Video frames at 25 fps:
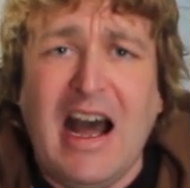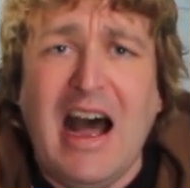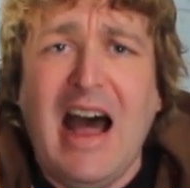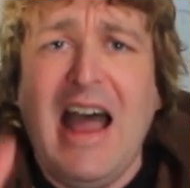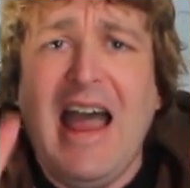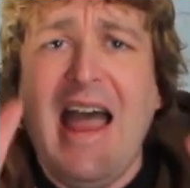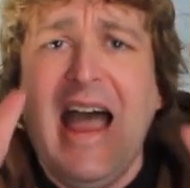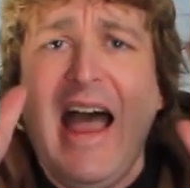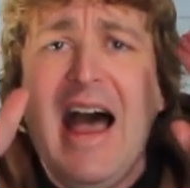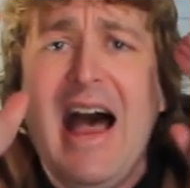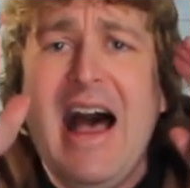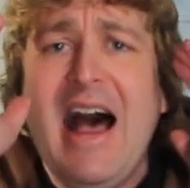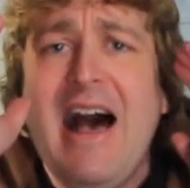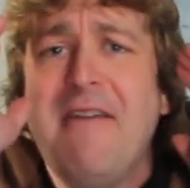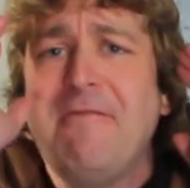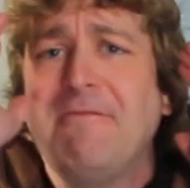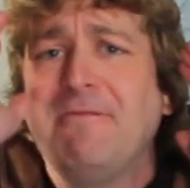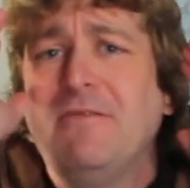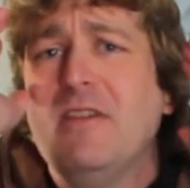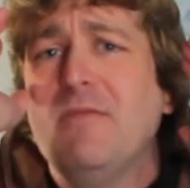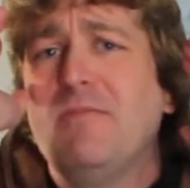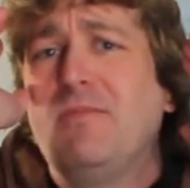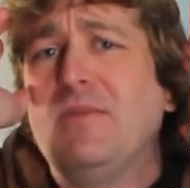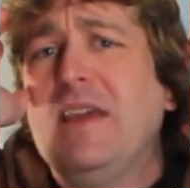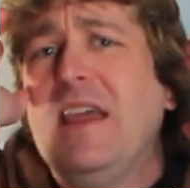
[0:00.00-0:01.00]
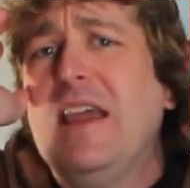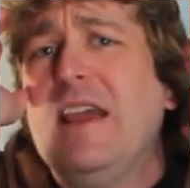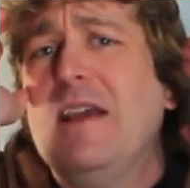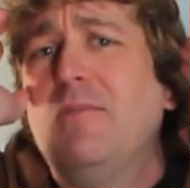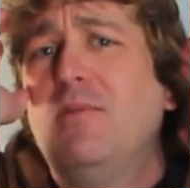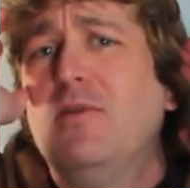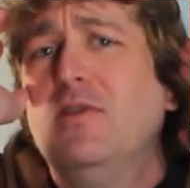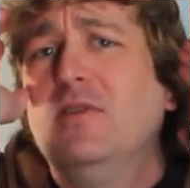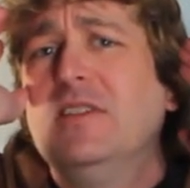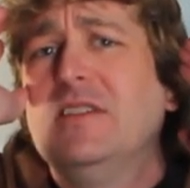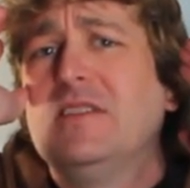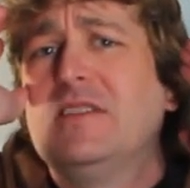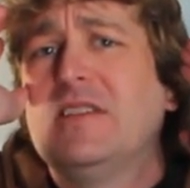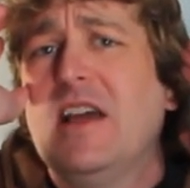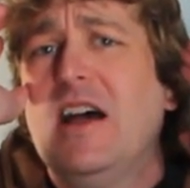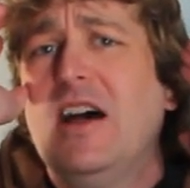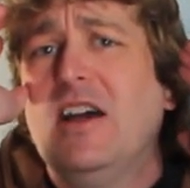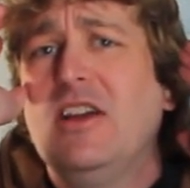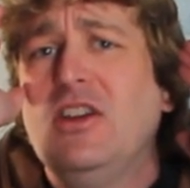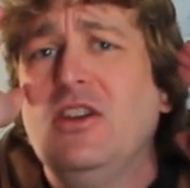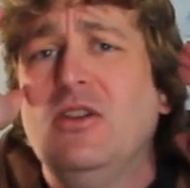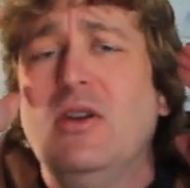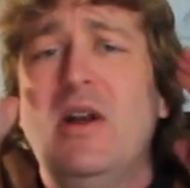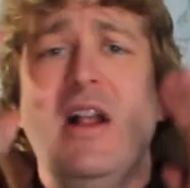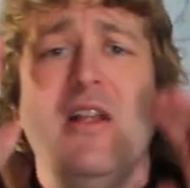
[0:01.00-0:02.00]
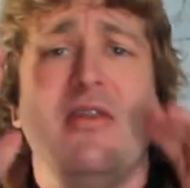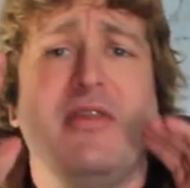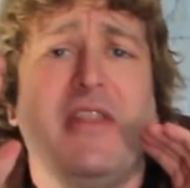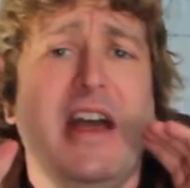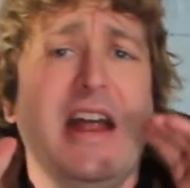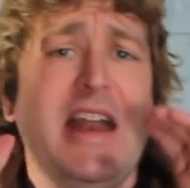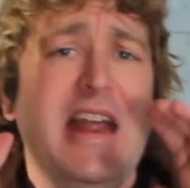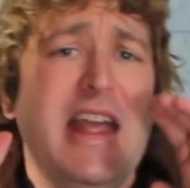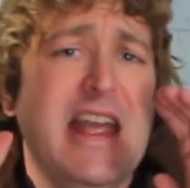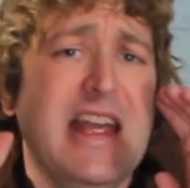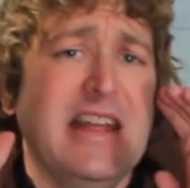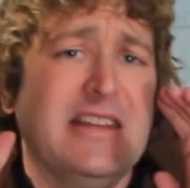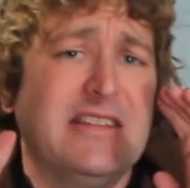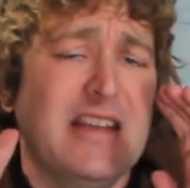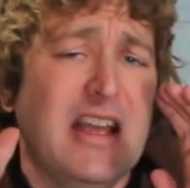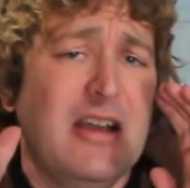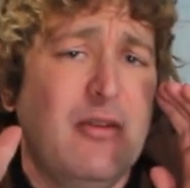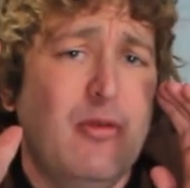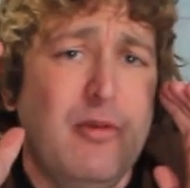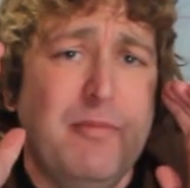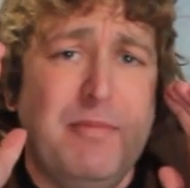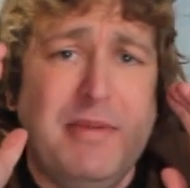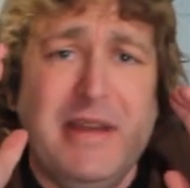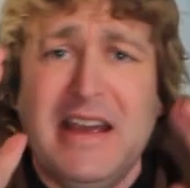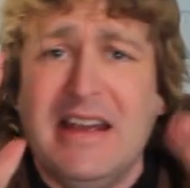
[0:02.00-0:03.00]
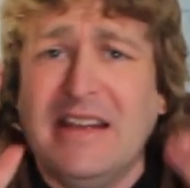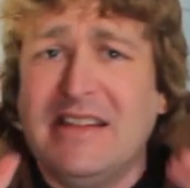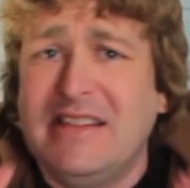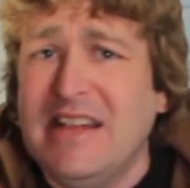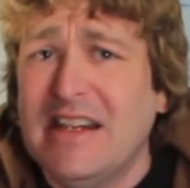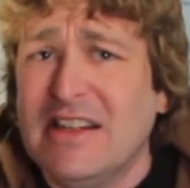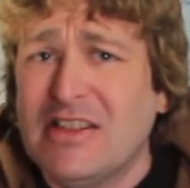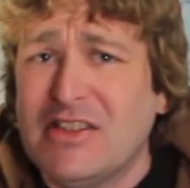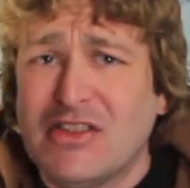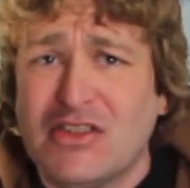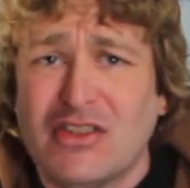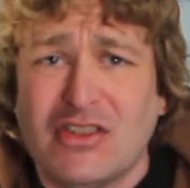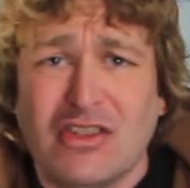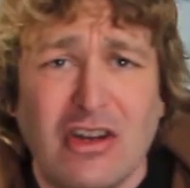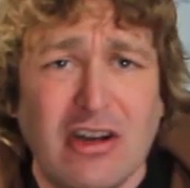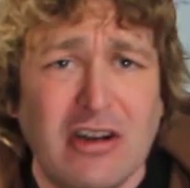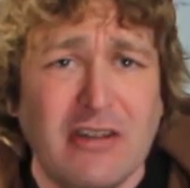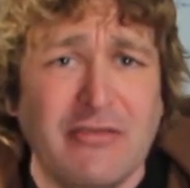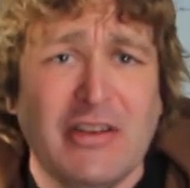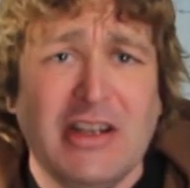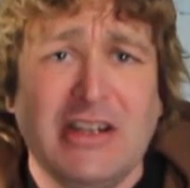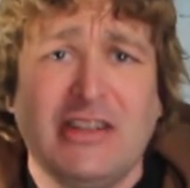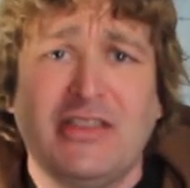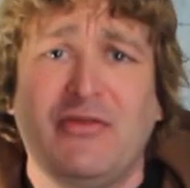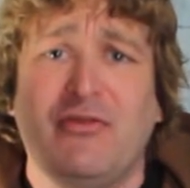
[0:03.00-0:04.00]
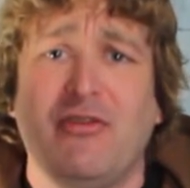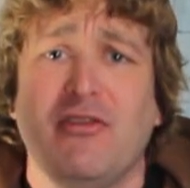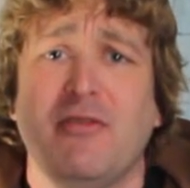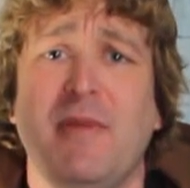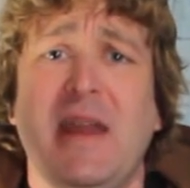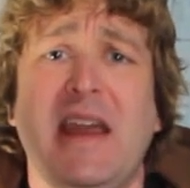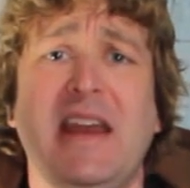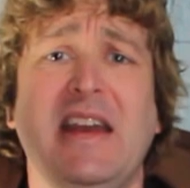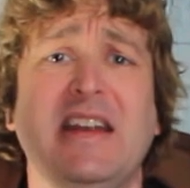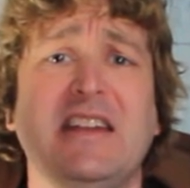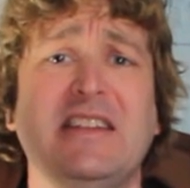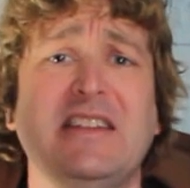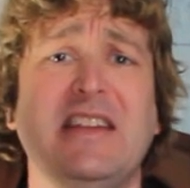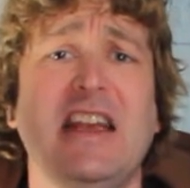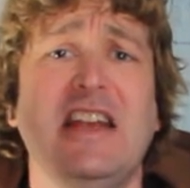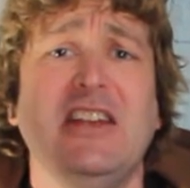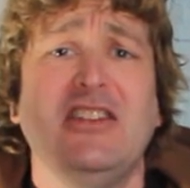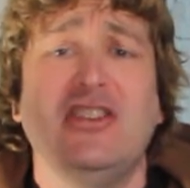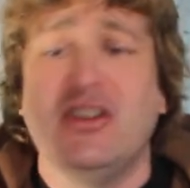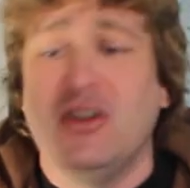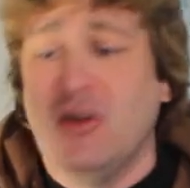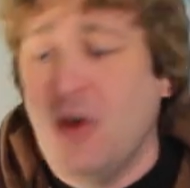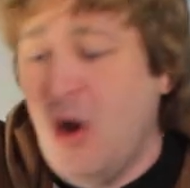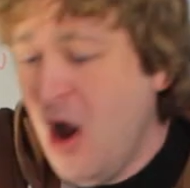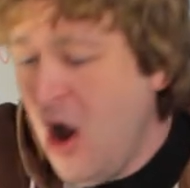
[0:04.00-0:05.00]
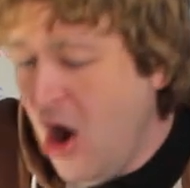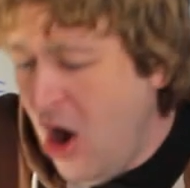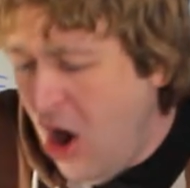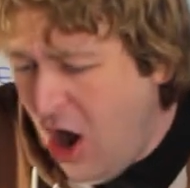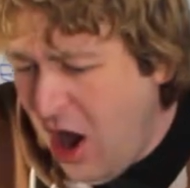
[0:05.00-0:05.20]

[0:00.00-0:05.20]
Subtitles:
I have to be able to tell you that it would be a disservice for me to teach you